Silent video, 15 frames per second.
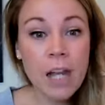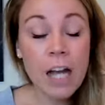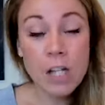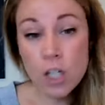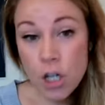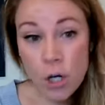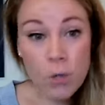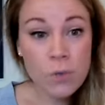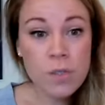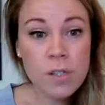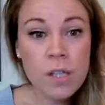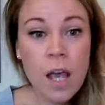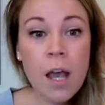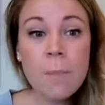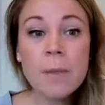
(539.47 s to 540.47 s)
I
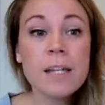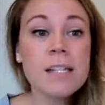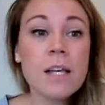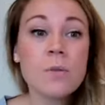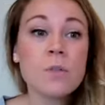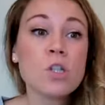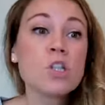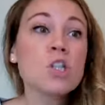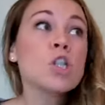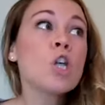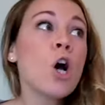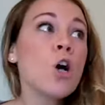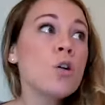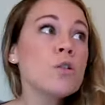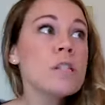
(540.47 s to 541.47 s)
chose because I was
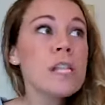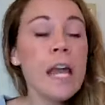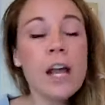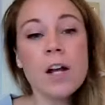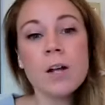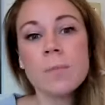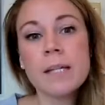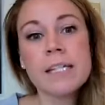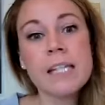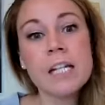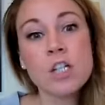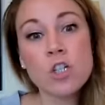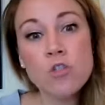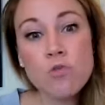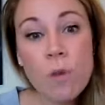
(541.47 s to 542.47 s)
so scared, because I
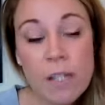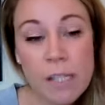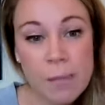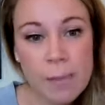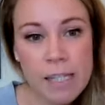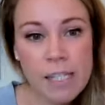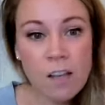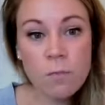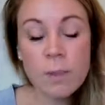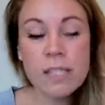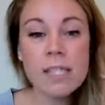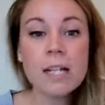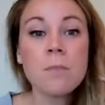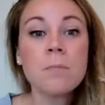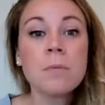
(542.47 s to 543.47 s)
didn't trust myself,
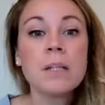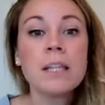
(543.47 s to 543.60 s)
because I didn't